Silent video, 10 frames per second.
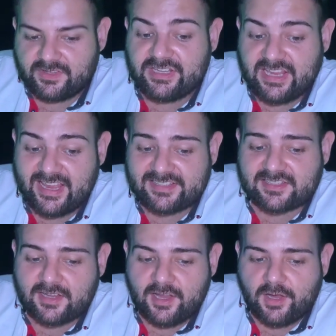
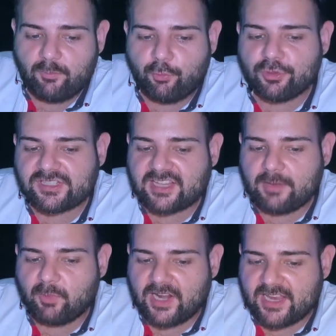Yes, pool
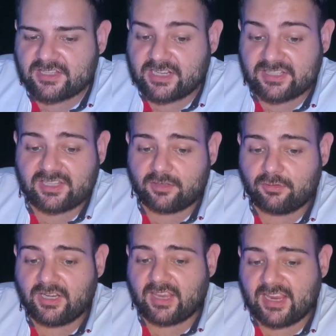stabilizer and
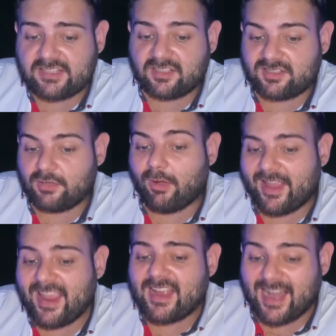cyanuric acid
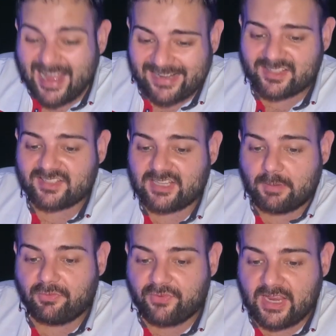CYA are the
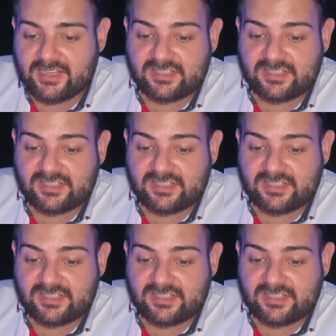same thing.